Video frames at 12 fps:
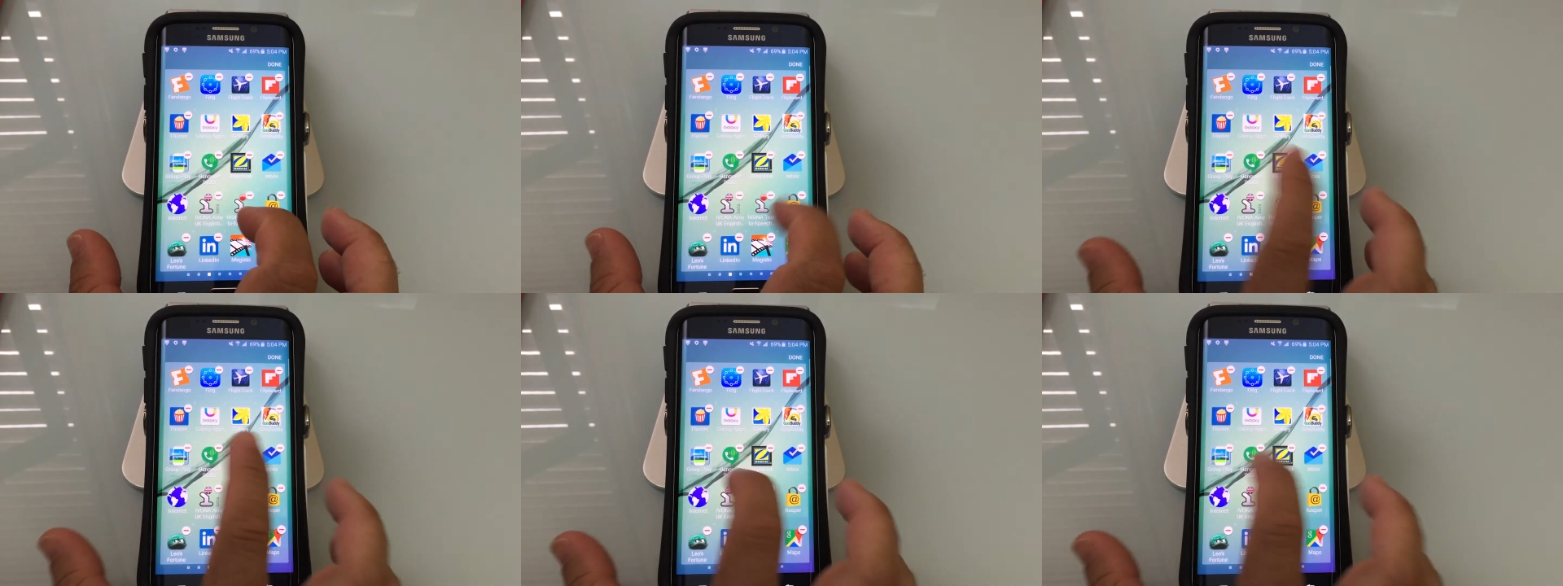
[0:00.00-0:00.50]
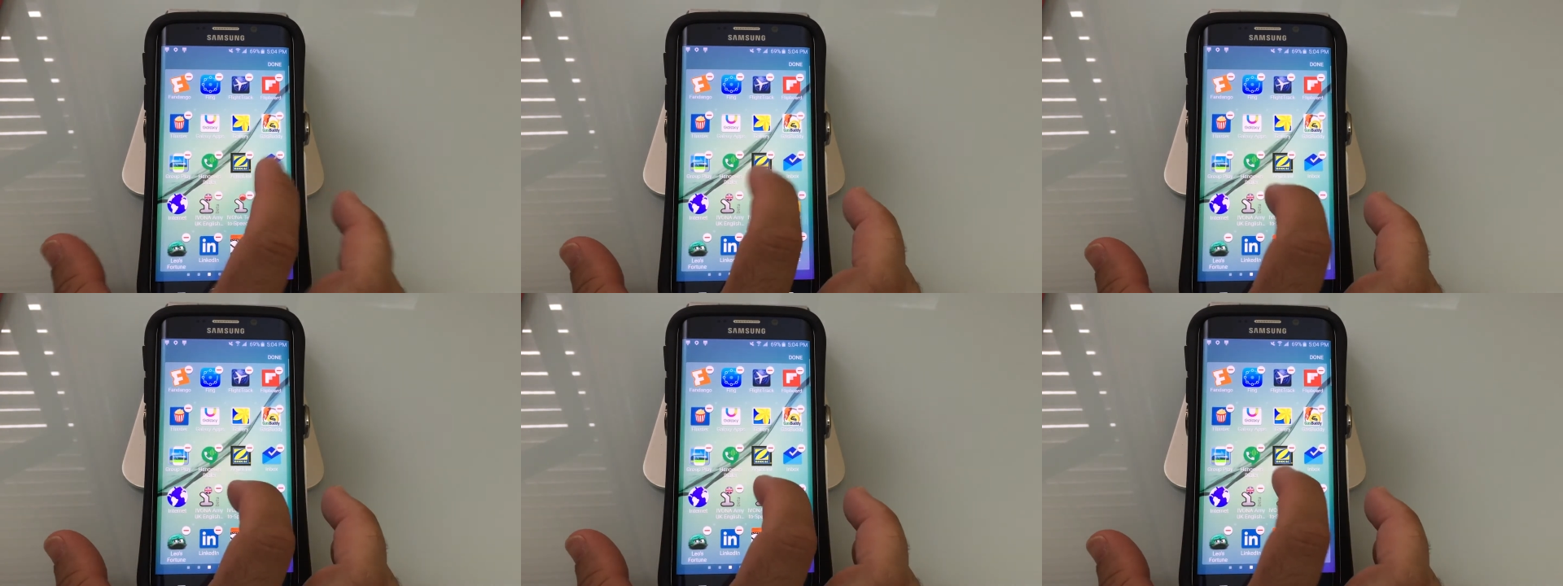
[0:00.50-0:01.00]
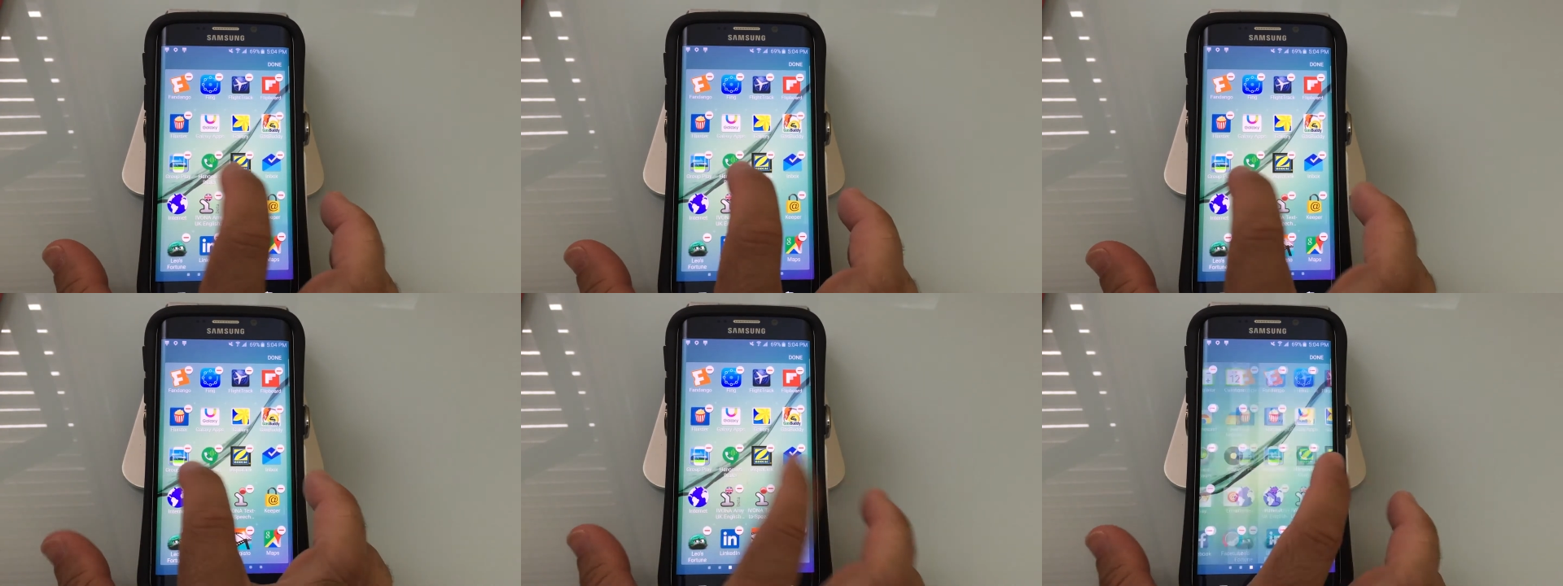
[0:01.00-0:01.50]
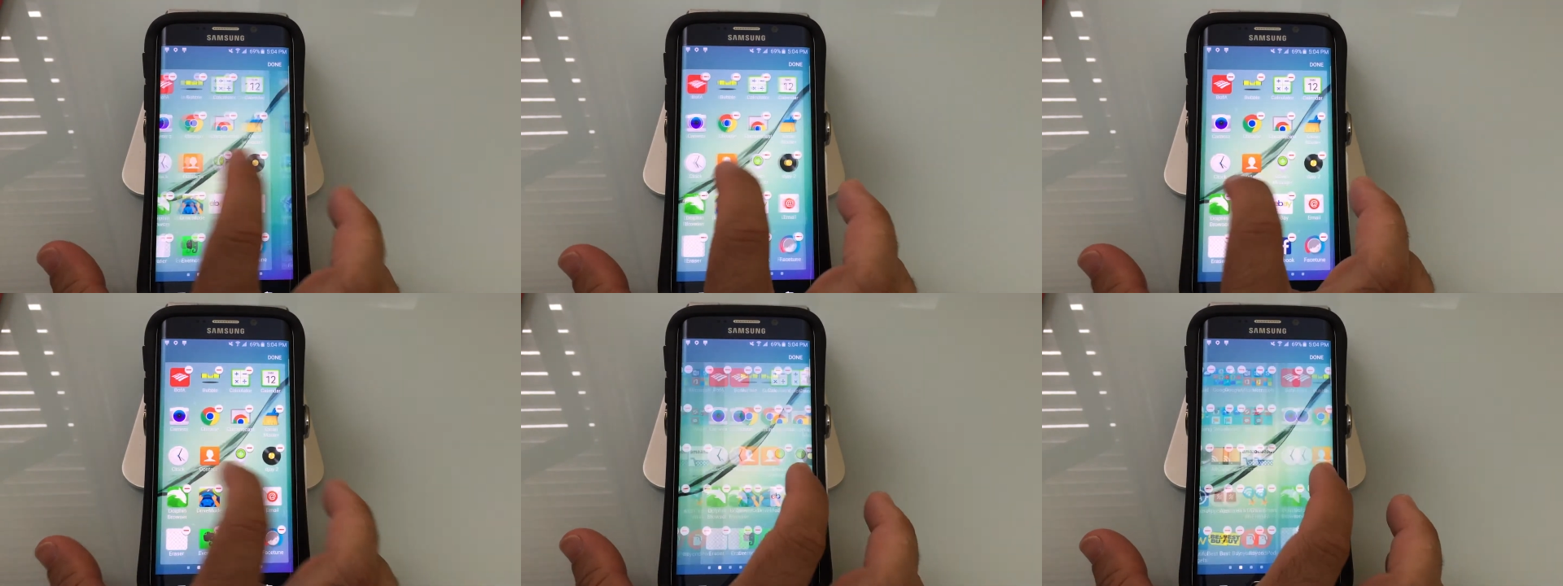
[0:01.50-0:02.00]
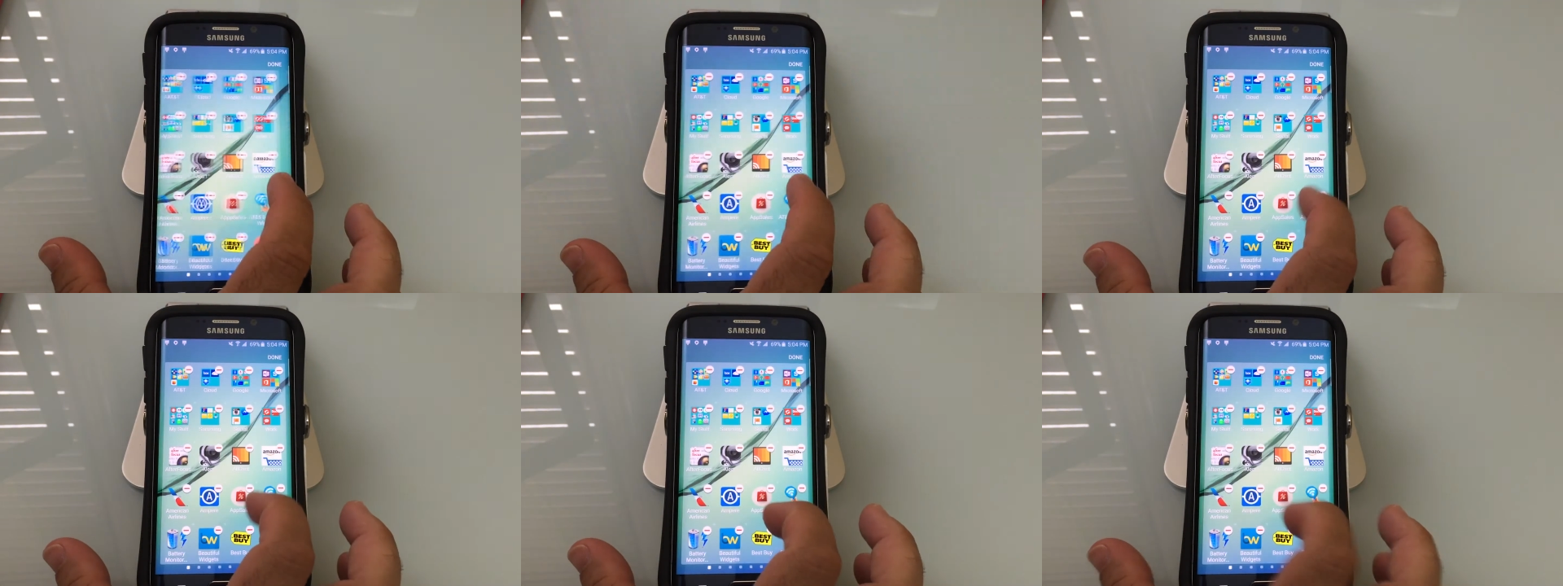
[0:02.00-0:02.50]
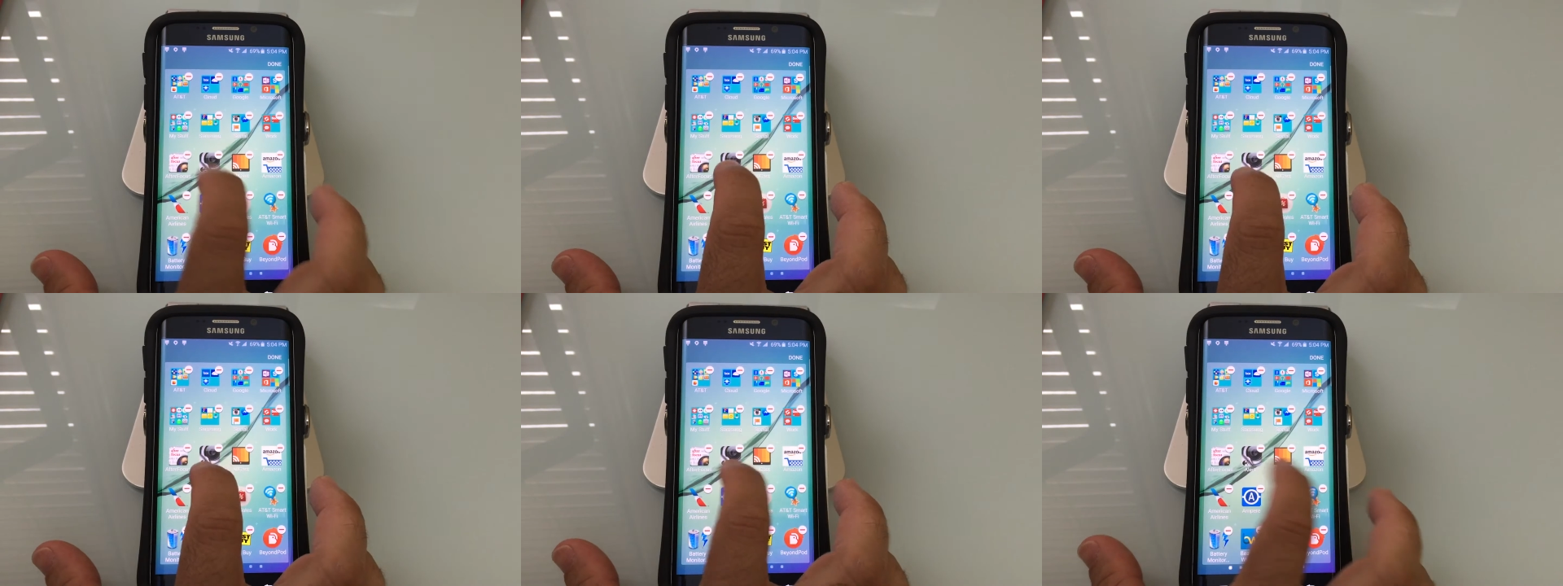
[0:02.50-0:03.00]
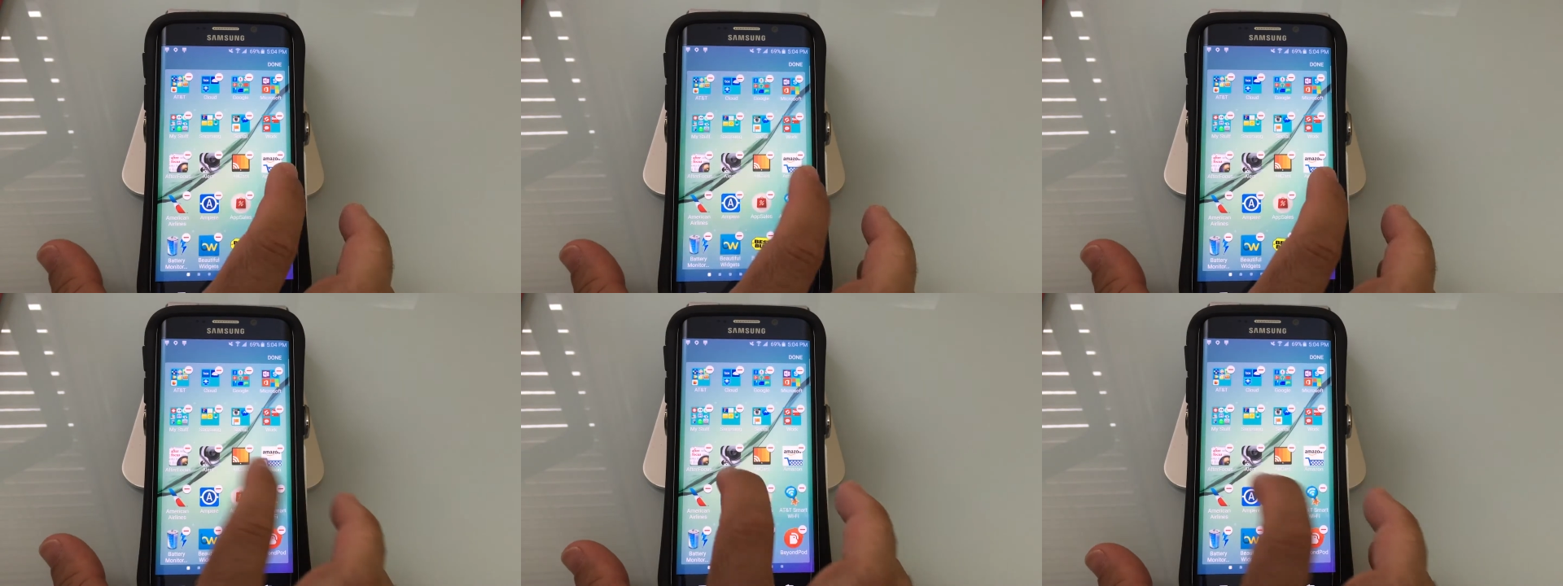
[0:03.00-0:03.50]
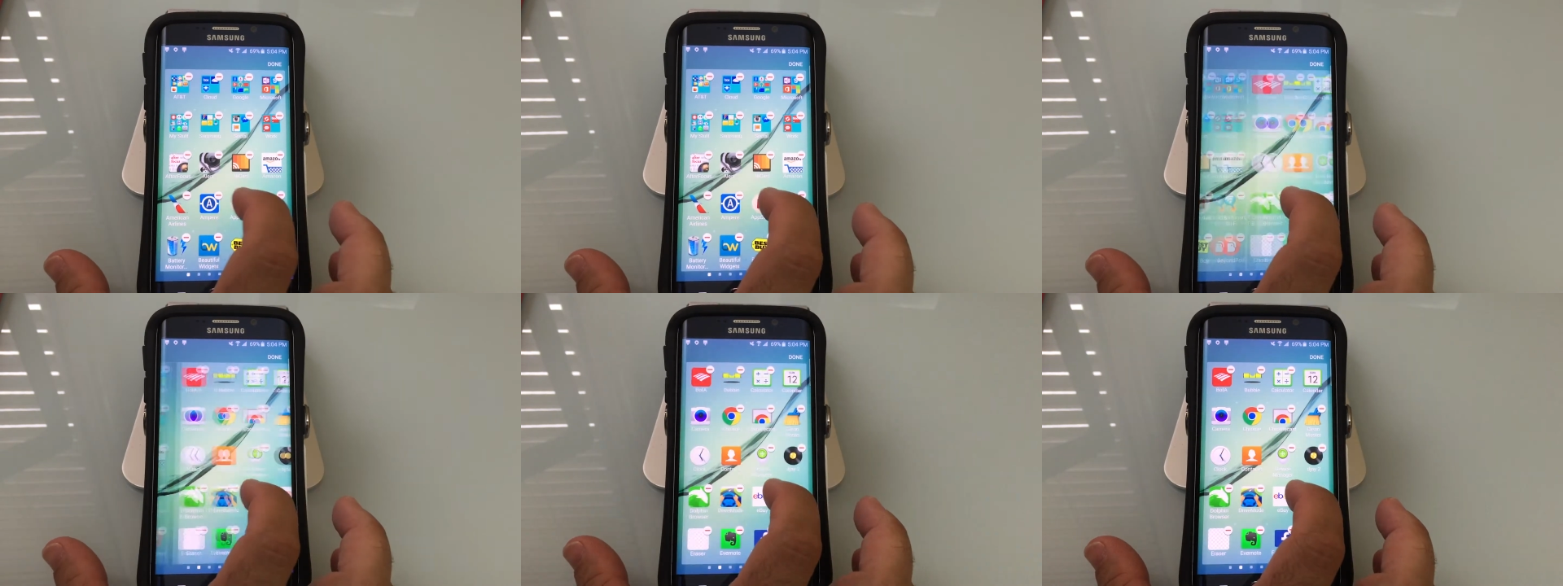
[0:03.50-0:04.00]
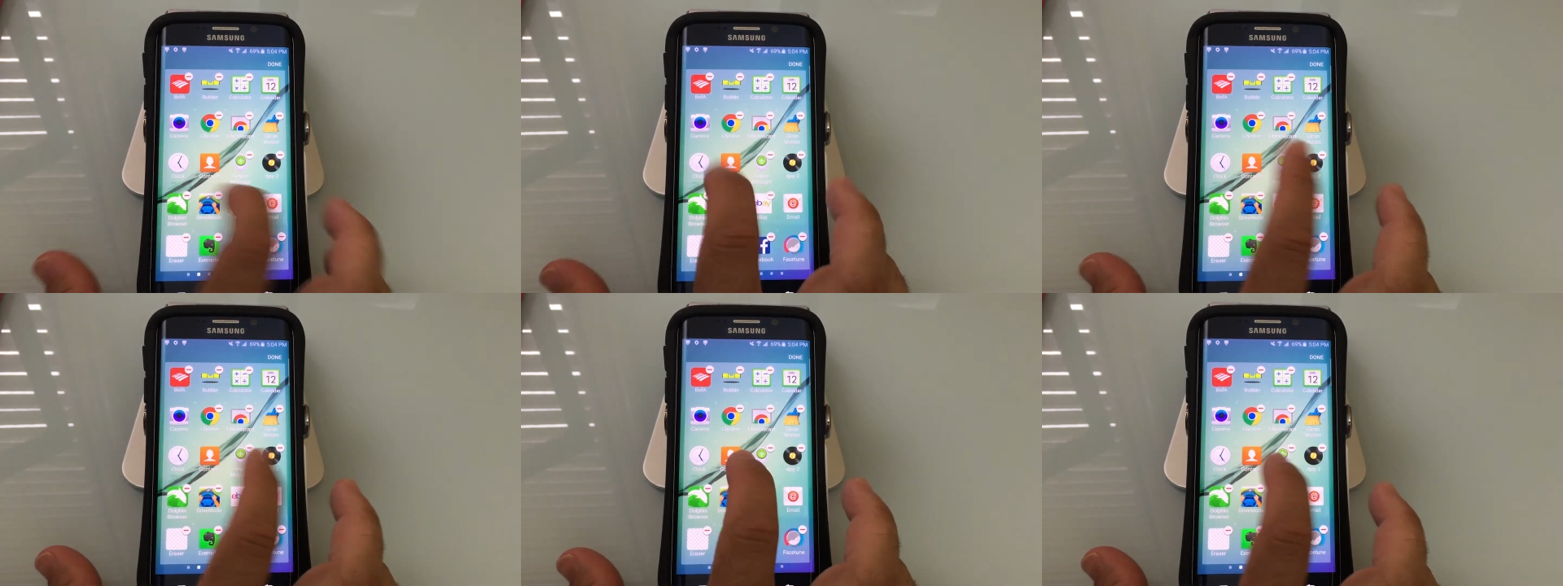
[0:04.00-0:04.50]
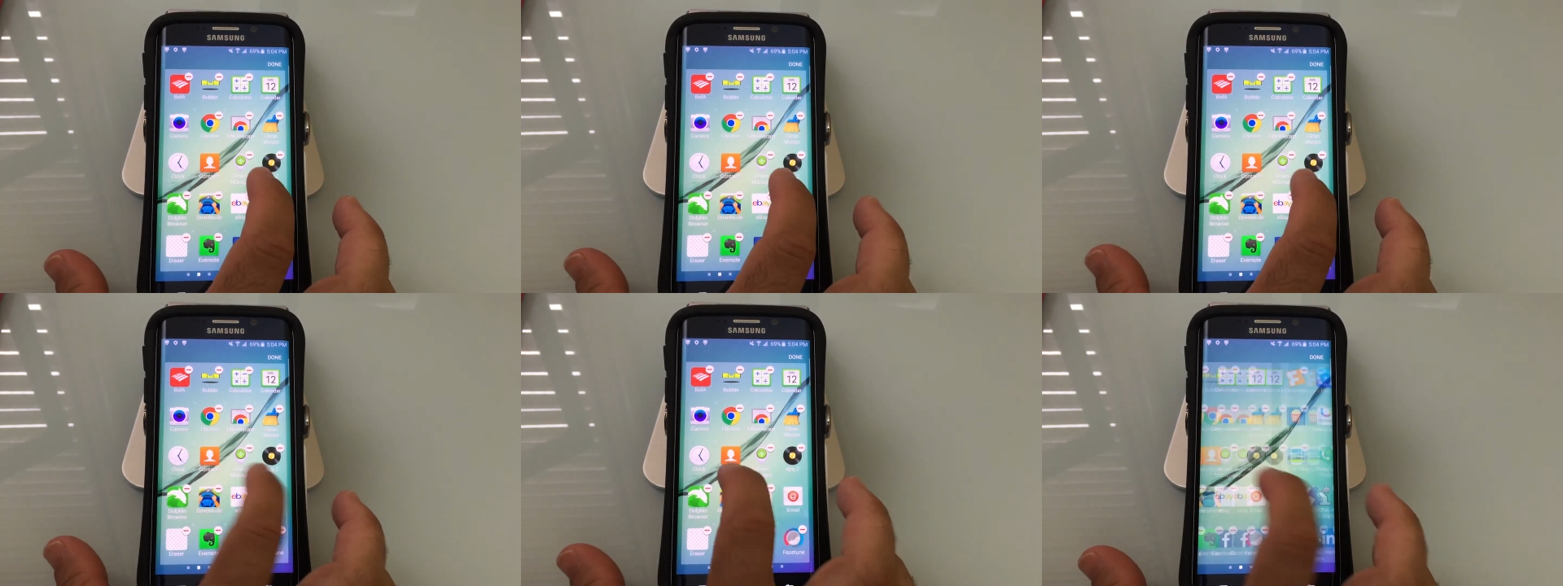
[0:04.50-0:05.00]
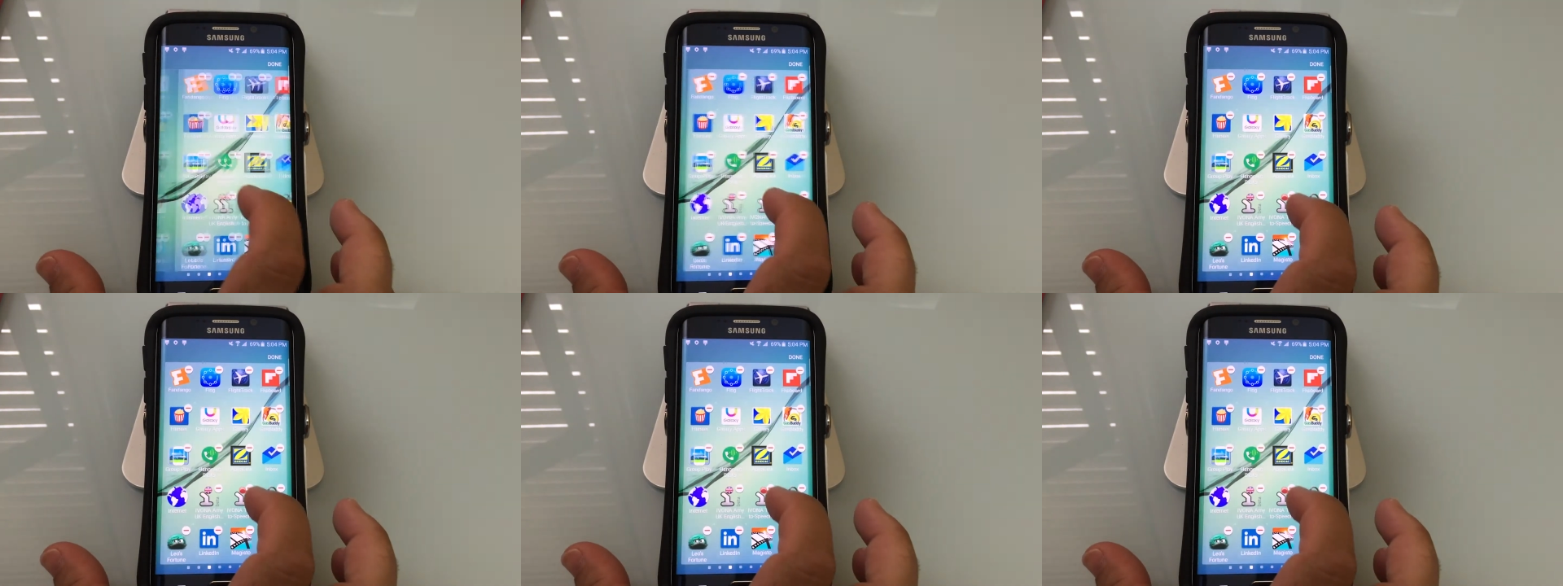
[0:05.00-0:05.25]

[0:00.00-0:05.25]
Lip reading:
No face is visible, so there are no lips to read.